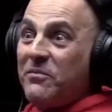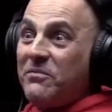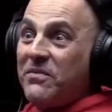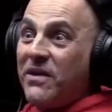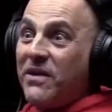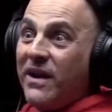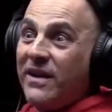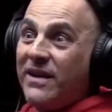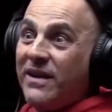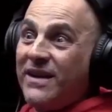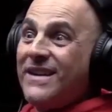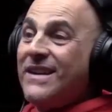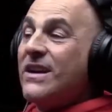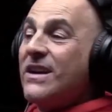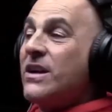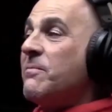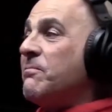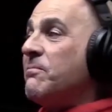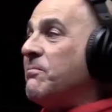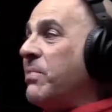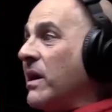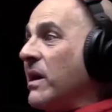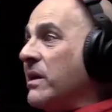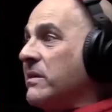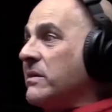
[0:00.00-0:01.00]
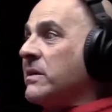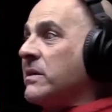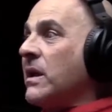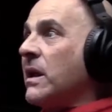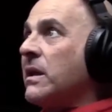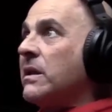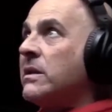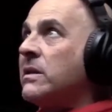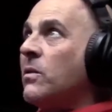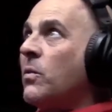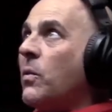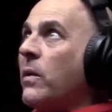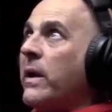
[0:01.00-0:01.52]
right? But
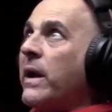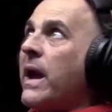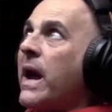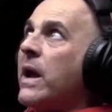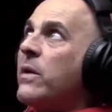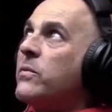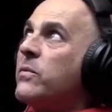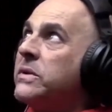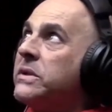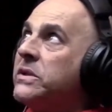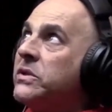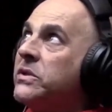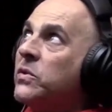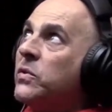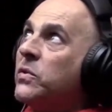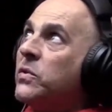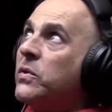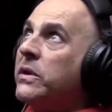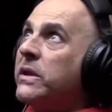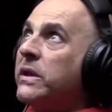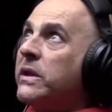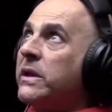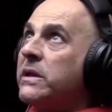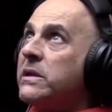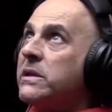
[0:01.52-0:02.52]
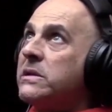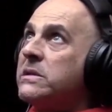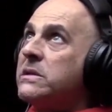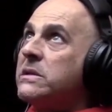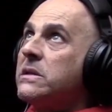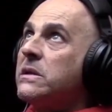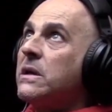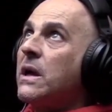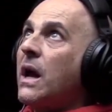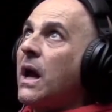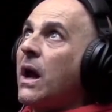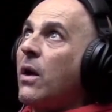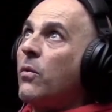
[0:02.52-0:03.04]
the way I would do it is
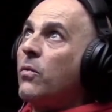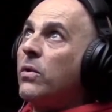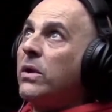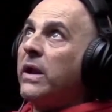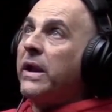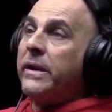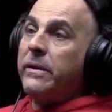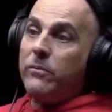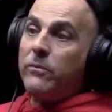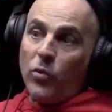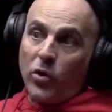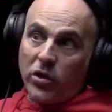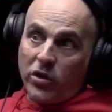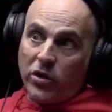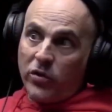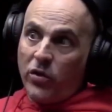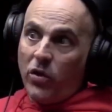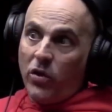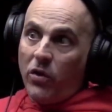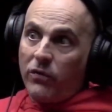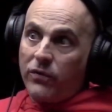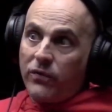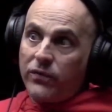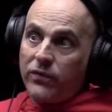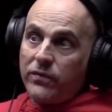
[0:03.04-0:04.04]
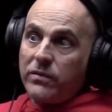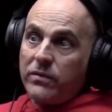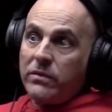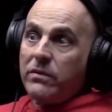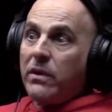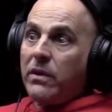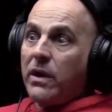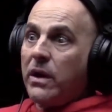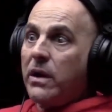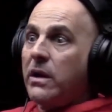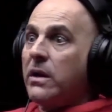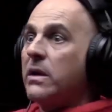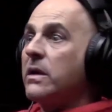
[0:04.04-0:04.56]
I would let him work it off,
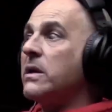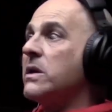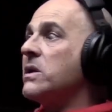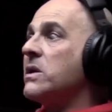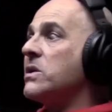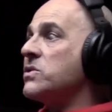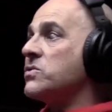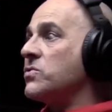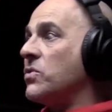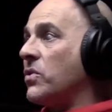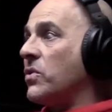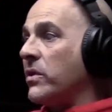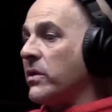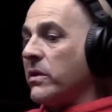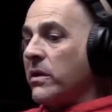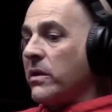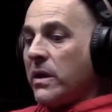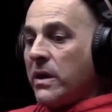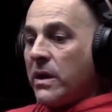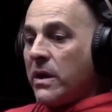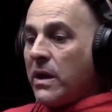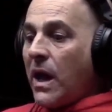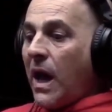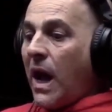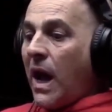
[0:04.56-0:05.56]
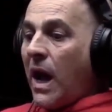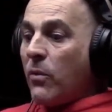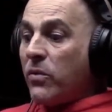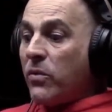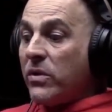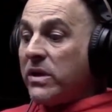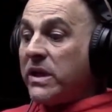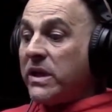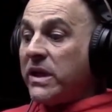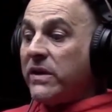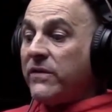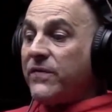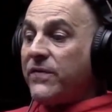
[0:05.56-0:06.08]
right? So I would
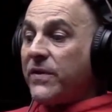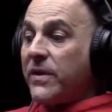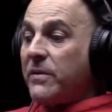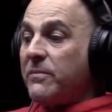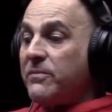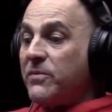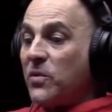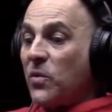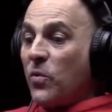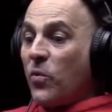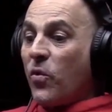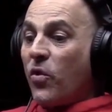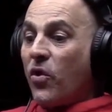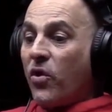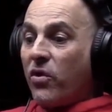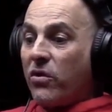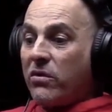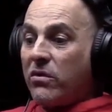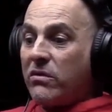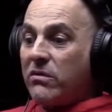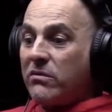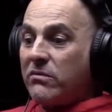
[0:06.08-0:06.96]
give him the work